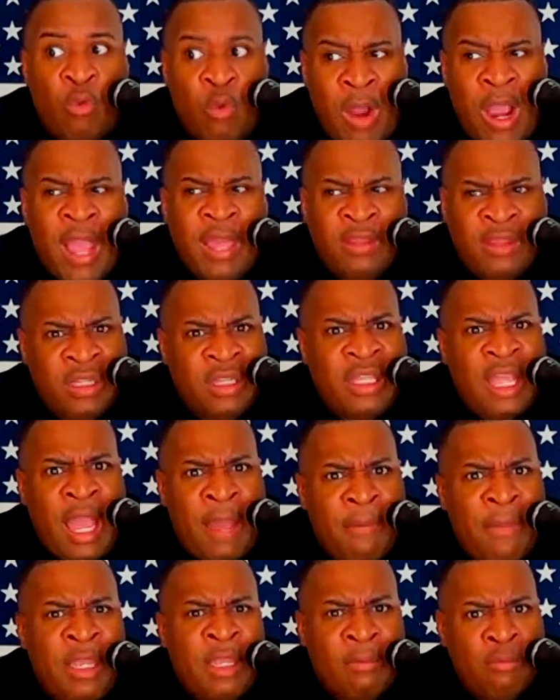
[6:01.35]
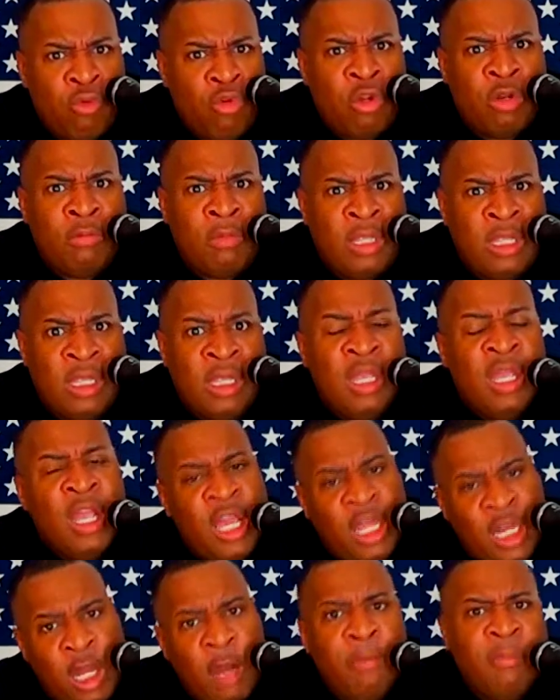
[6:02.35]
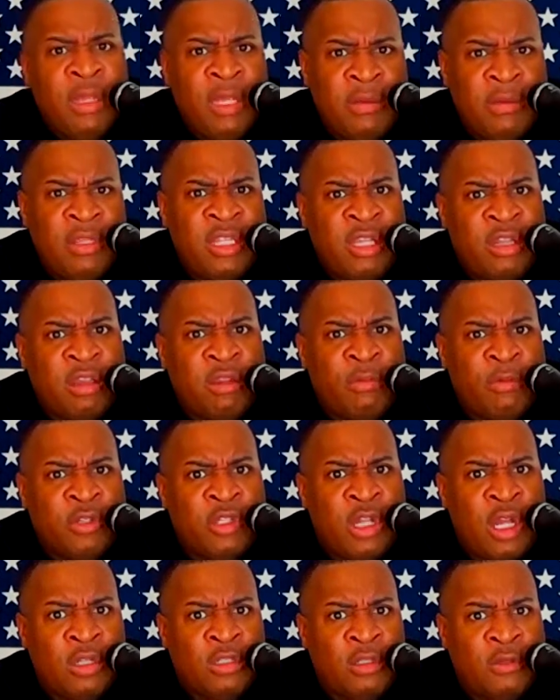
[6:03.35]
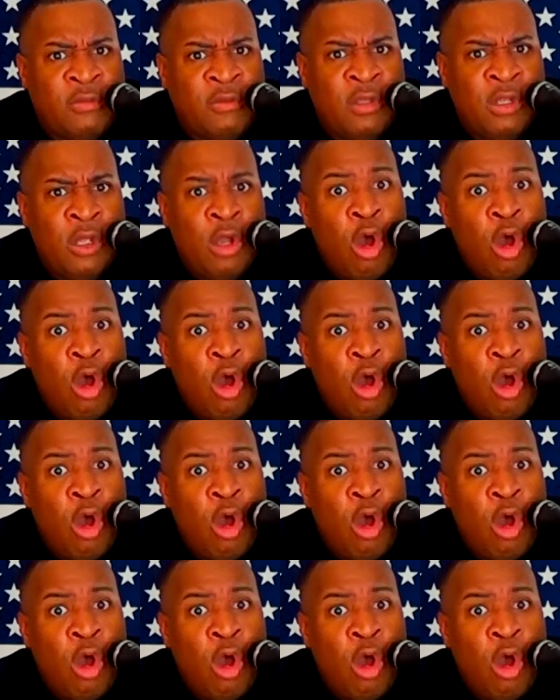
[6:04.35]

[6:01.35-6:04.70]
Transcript: why is this guy making more than me and I'm being just as productive?